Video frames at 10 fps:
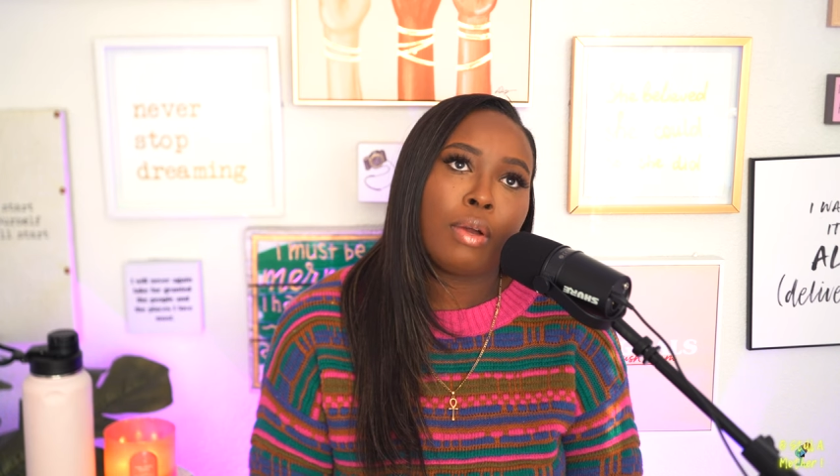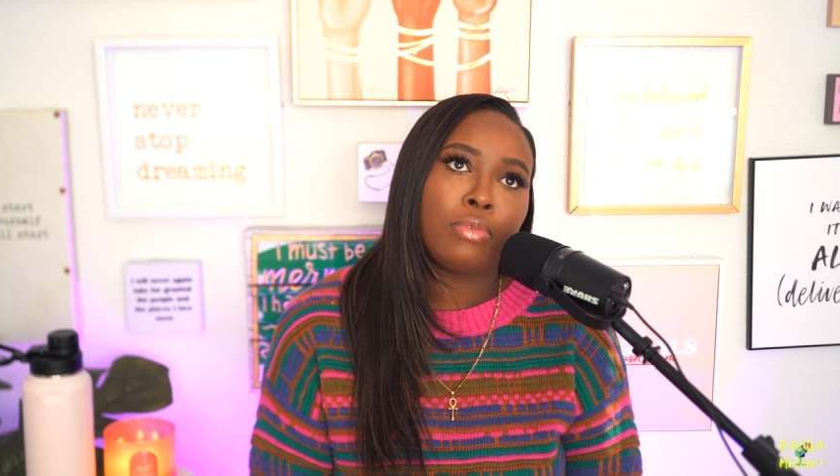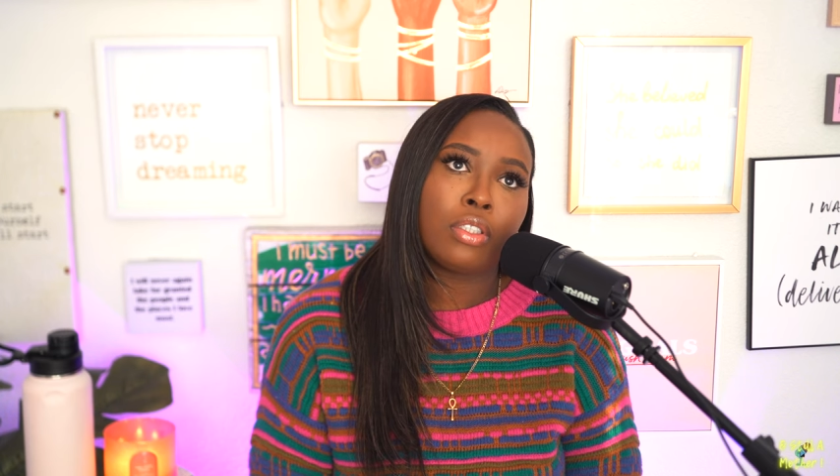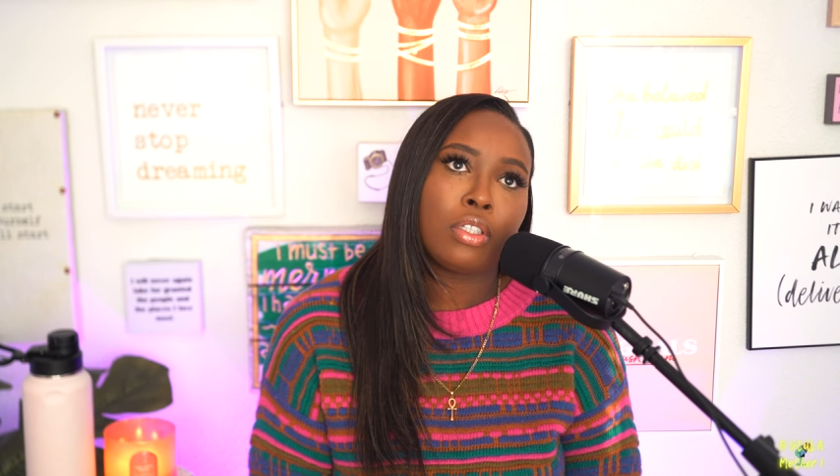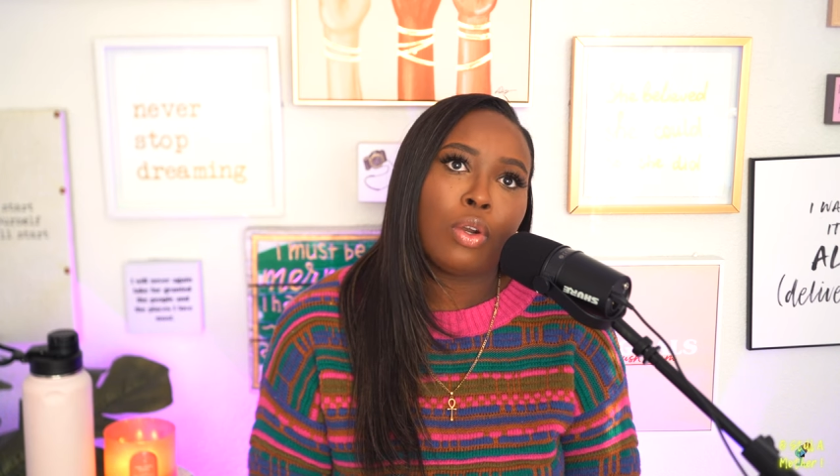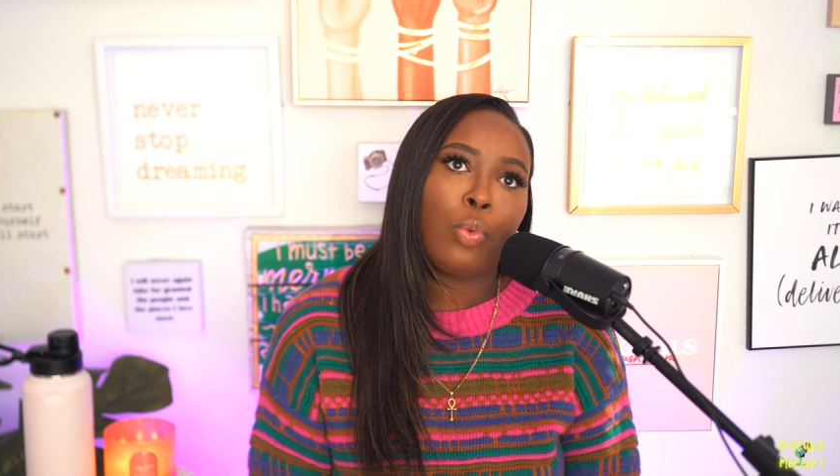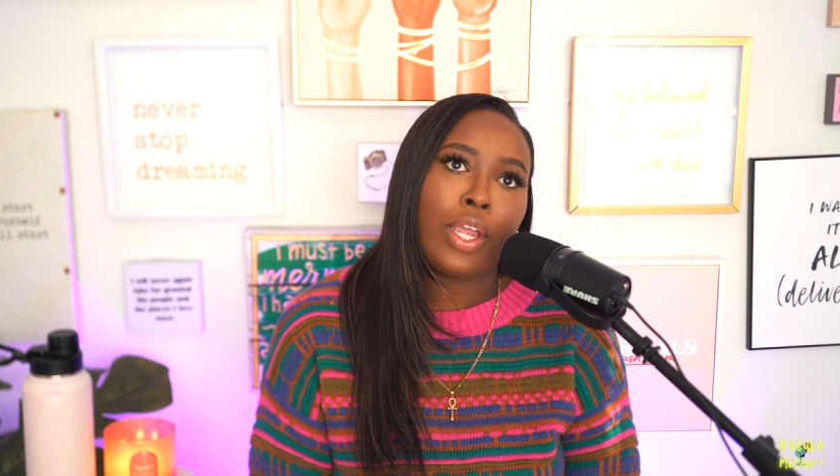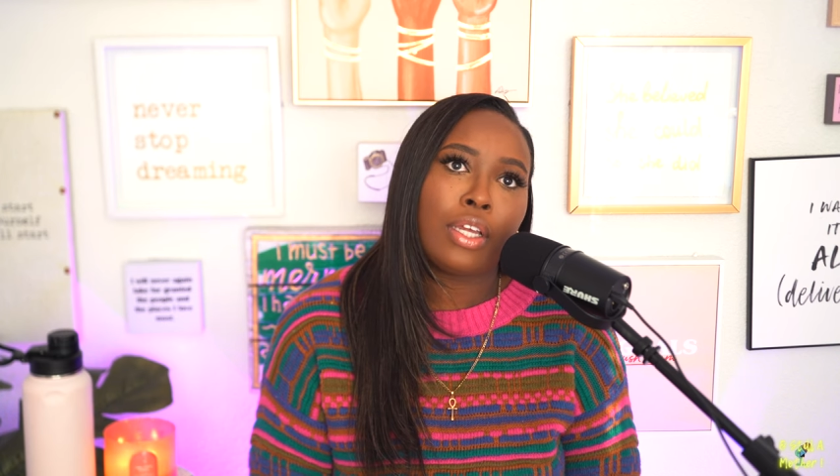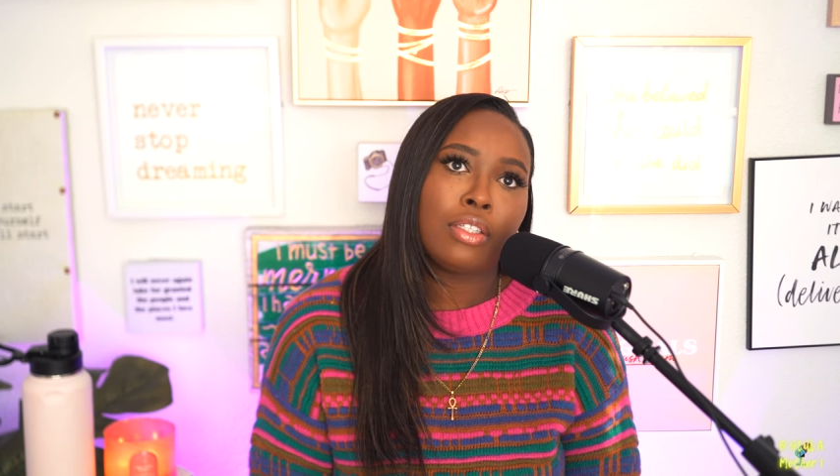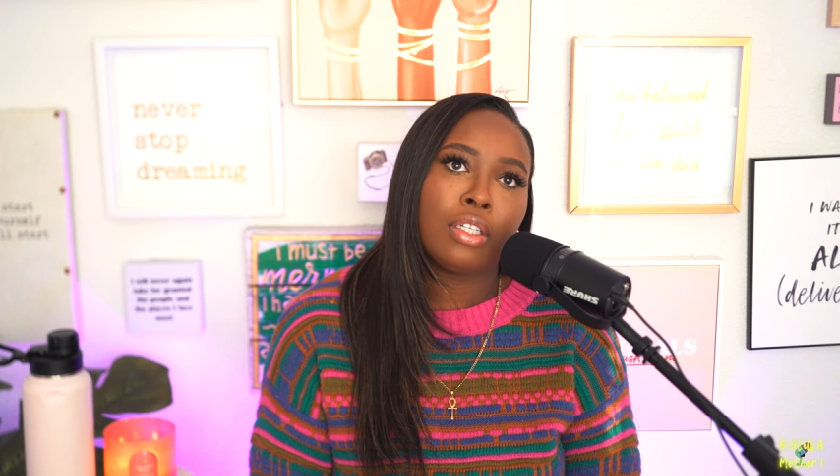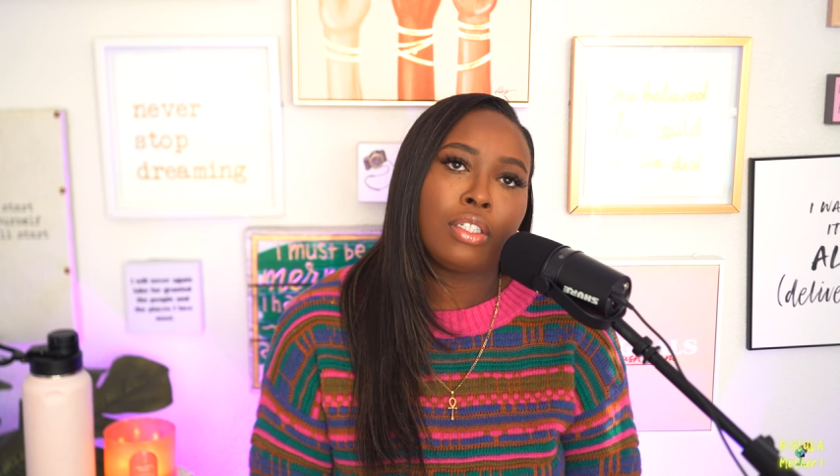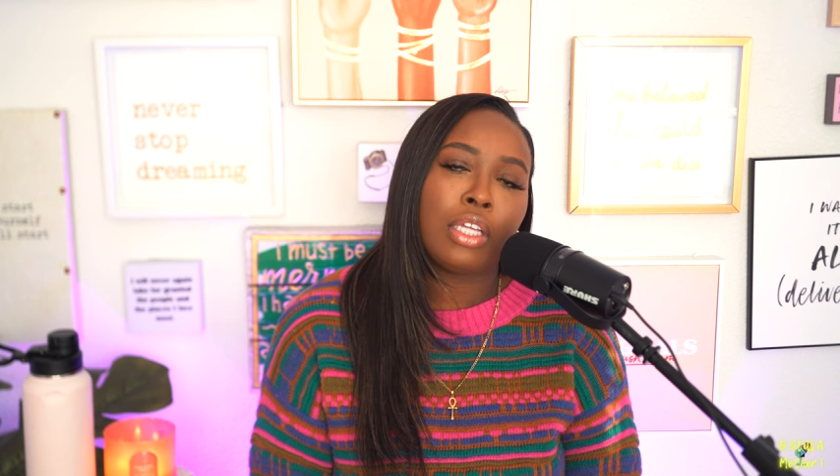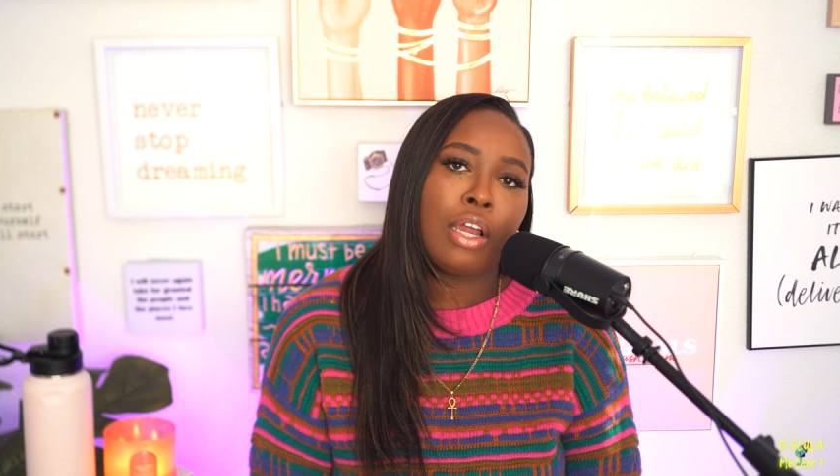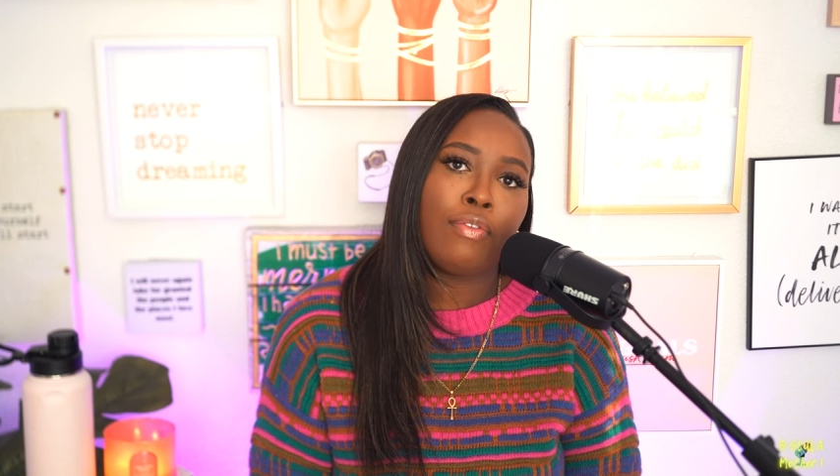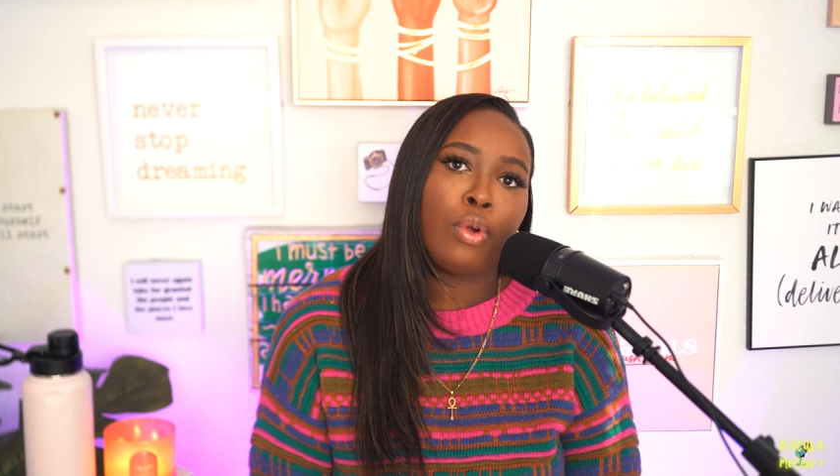I'm just going to wait until it's
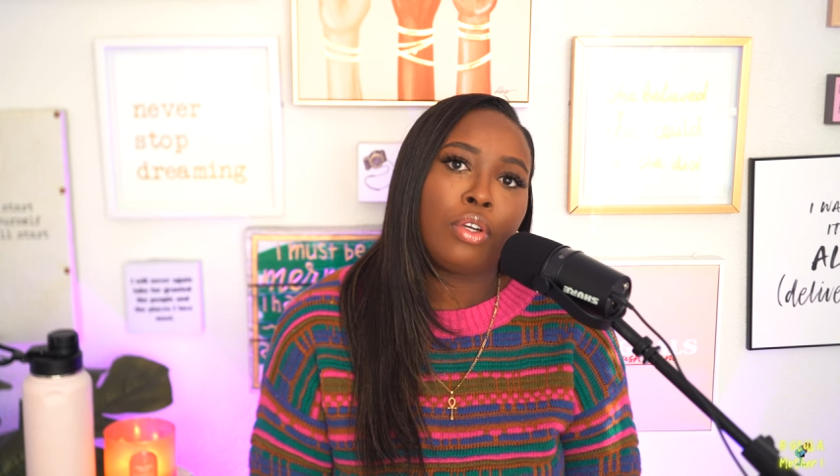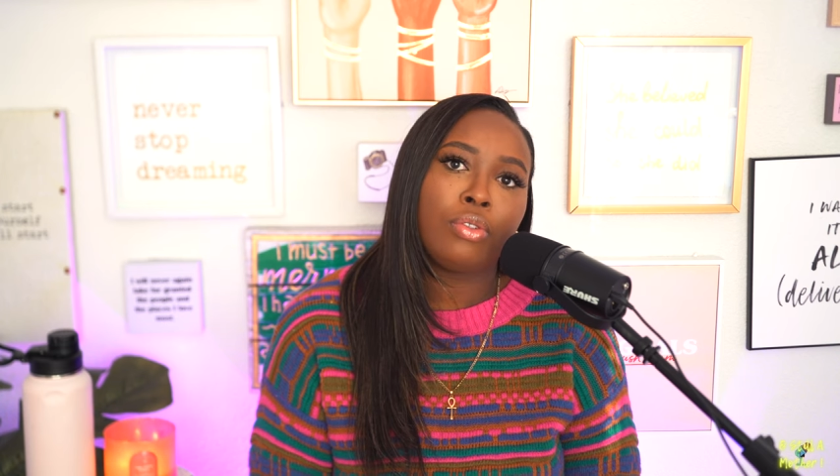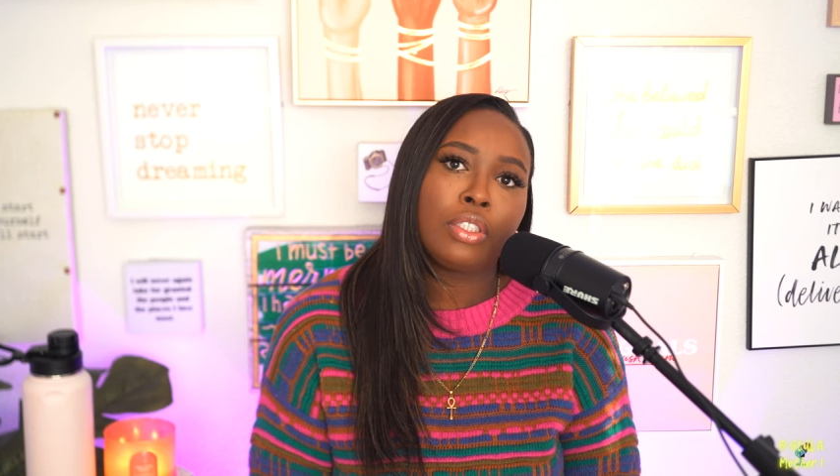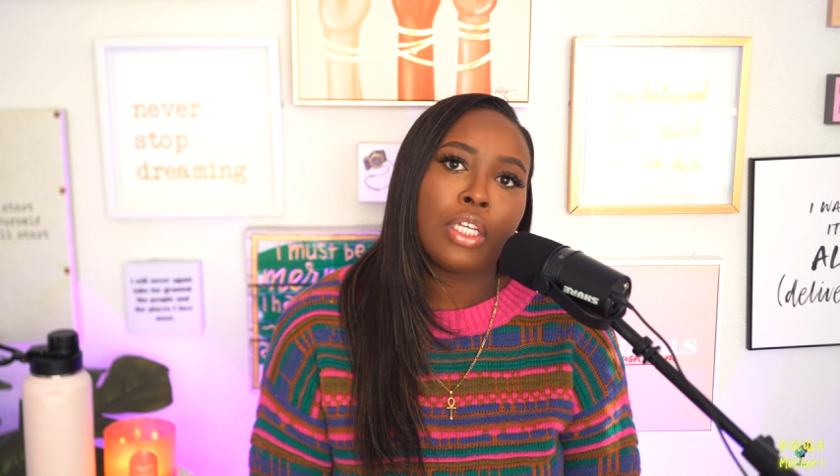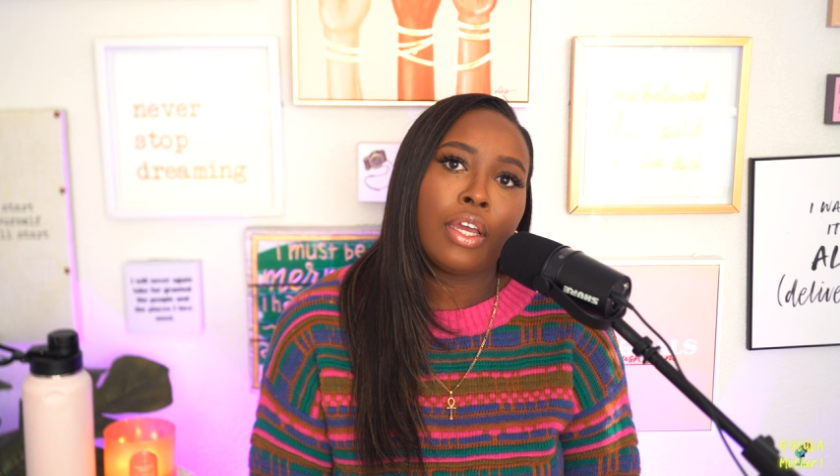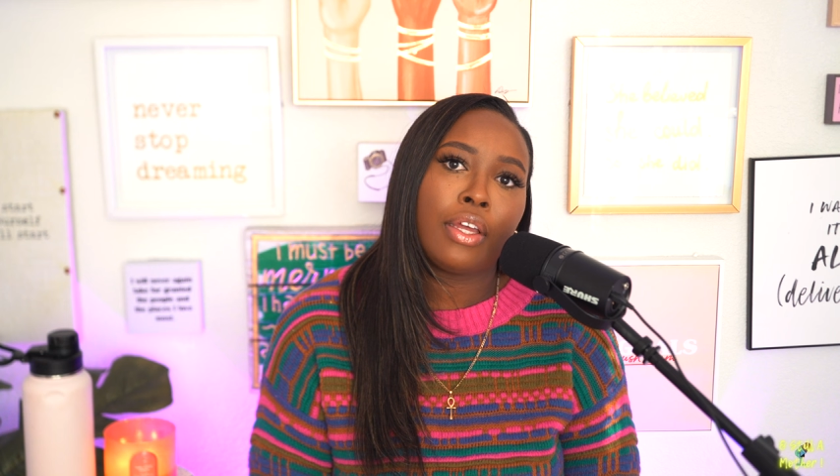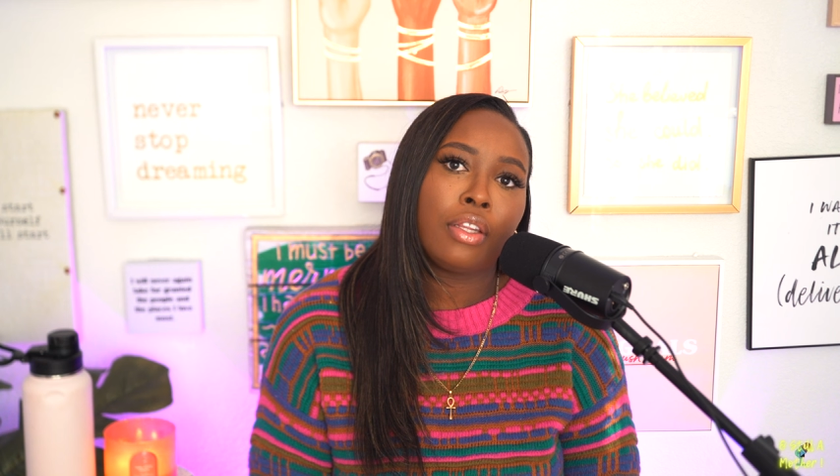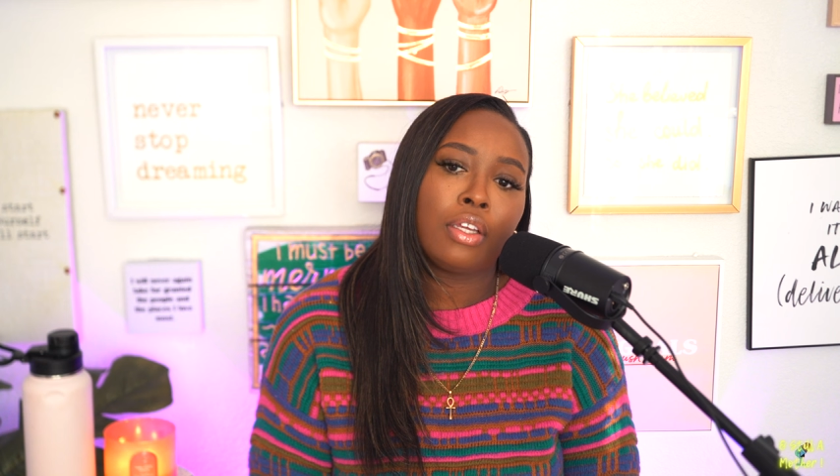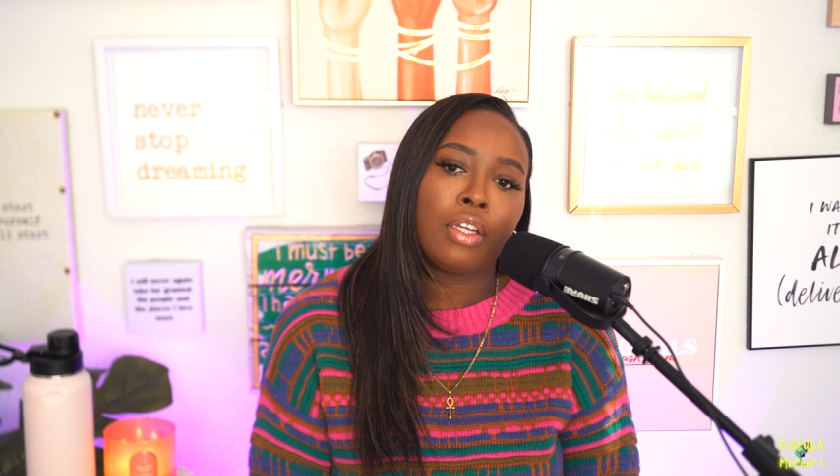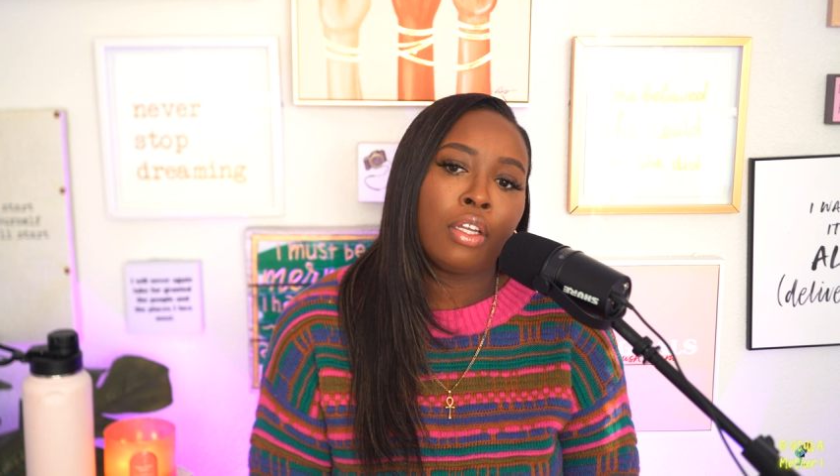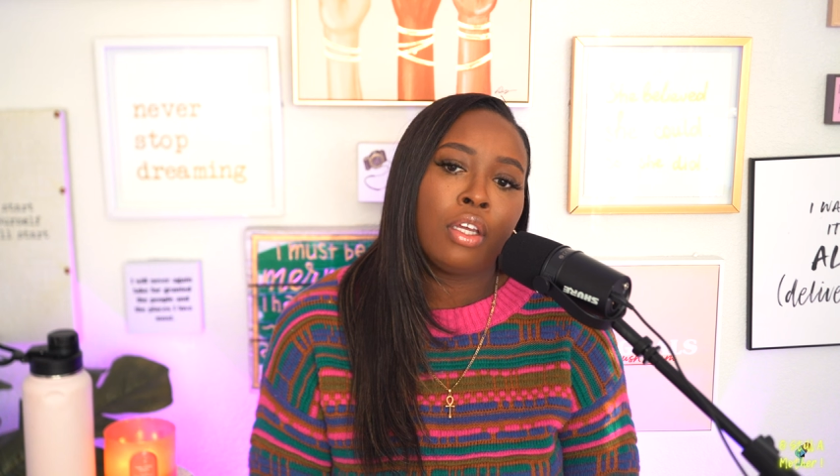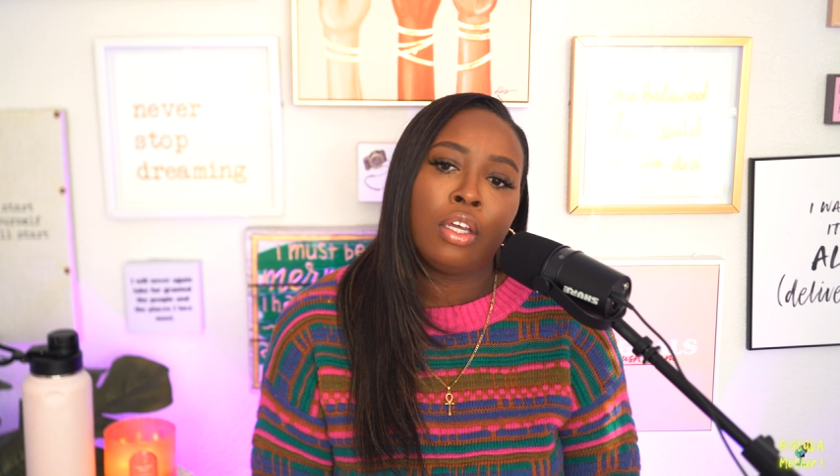time for a new set. And then